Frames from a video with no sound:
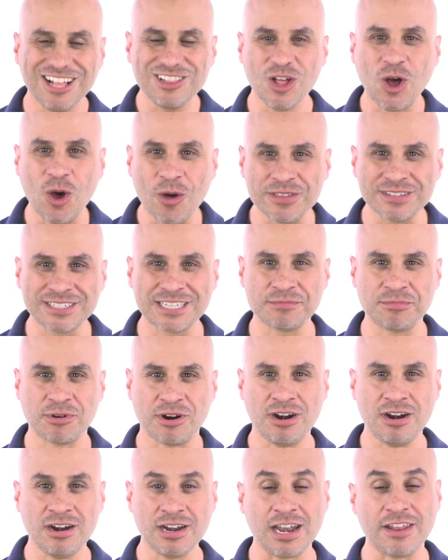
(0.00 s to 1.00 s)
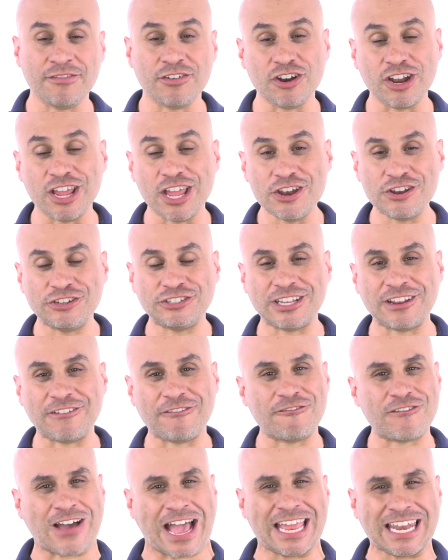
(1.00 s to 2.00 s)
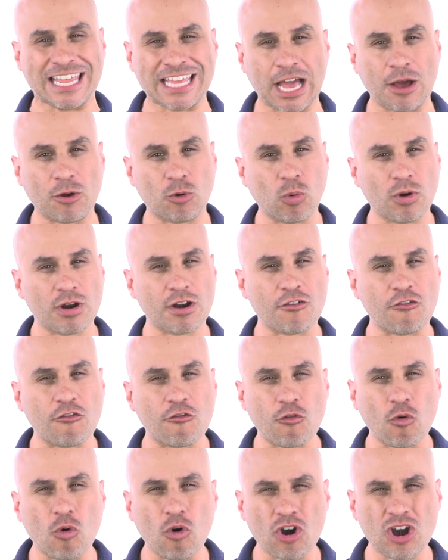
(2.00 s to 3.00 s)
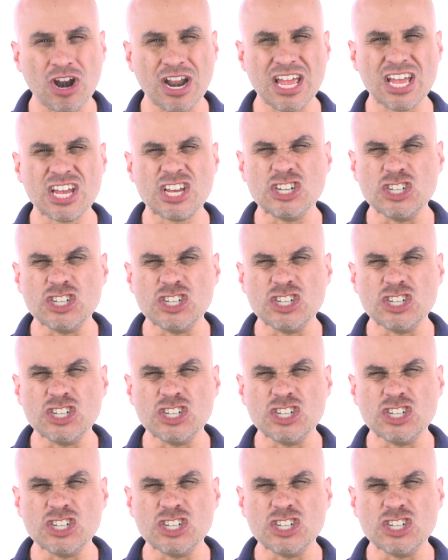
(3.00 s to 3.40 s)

Hello, this is Bern, and if you're interested in finding out what are four